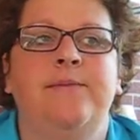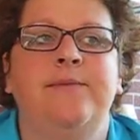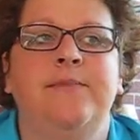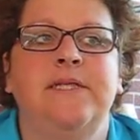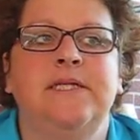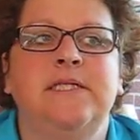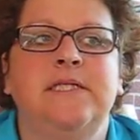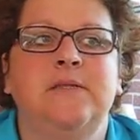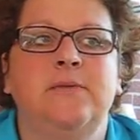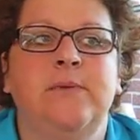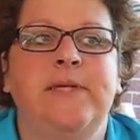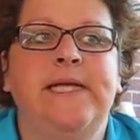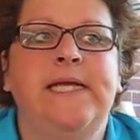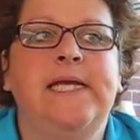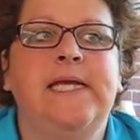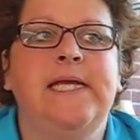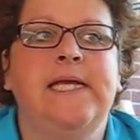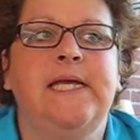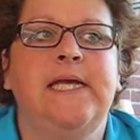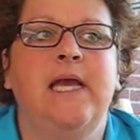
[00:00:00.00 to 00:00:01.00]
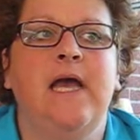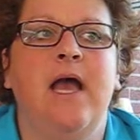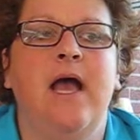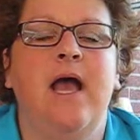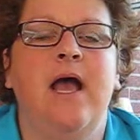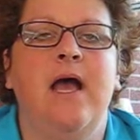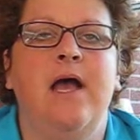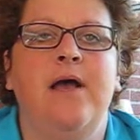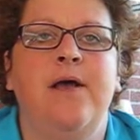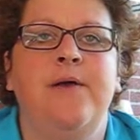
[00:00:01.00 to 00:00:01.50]
This week
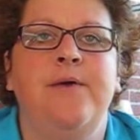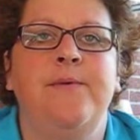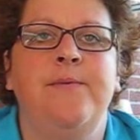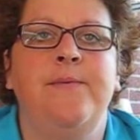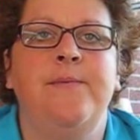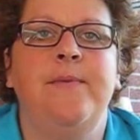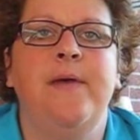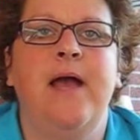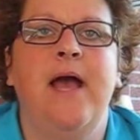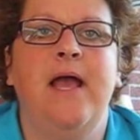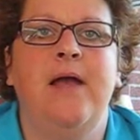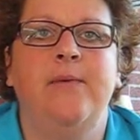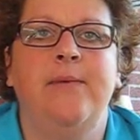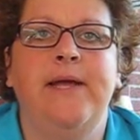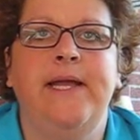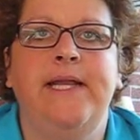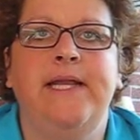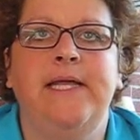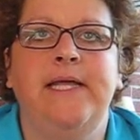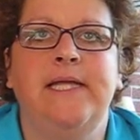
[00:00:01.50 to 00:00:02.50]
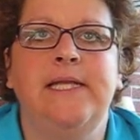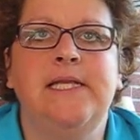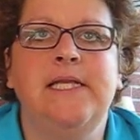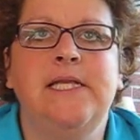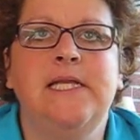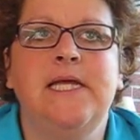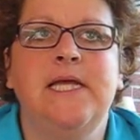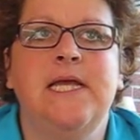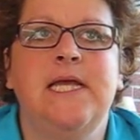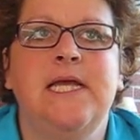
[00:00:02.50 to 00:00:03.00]
I weighed
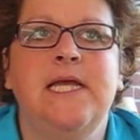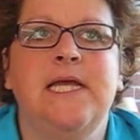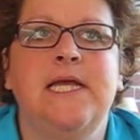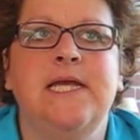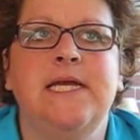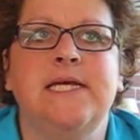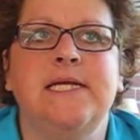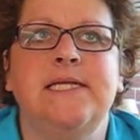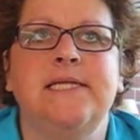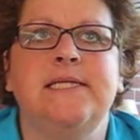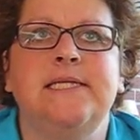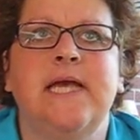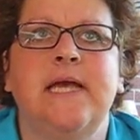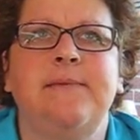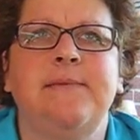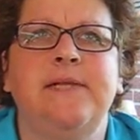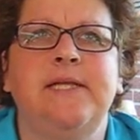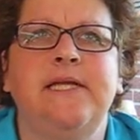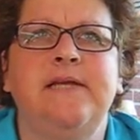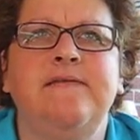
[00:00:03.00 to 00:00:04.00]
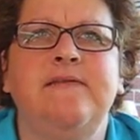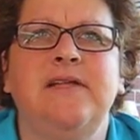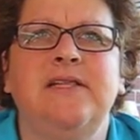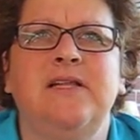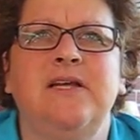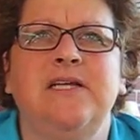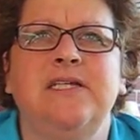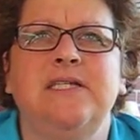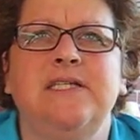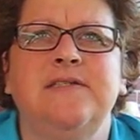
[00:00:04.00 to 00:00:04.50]
in and I believe I
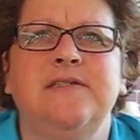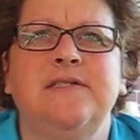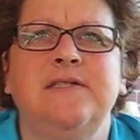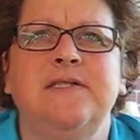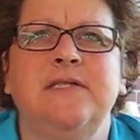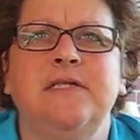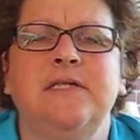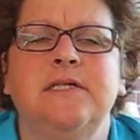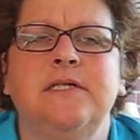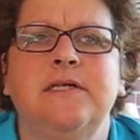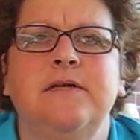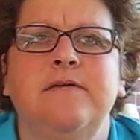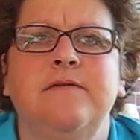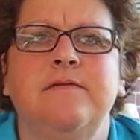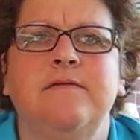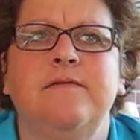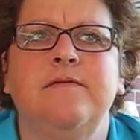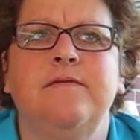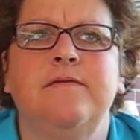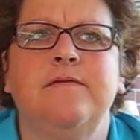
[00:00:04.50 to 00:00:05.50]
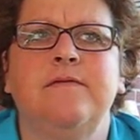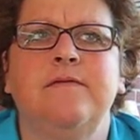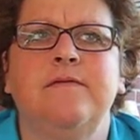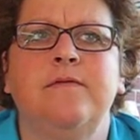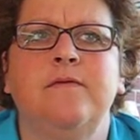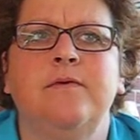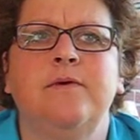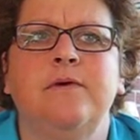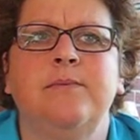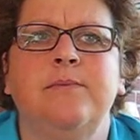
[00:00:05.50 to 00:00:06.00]
lost
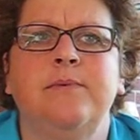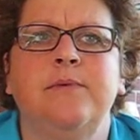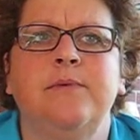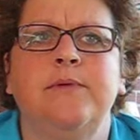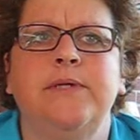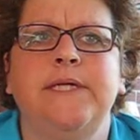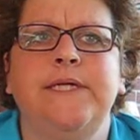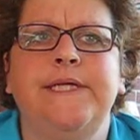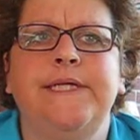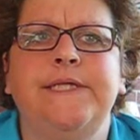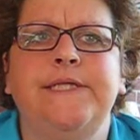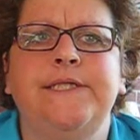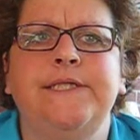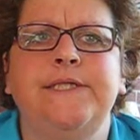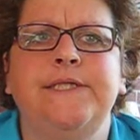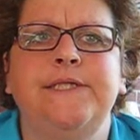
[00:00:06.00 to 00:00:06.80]
4.2,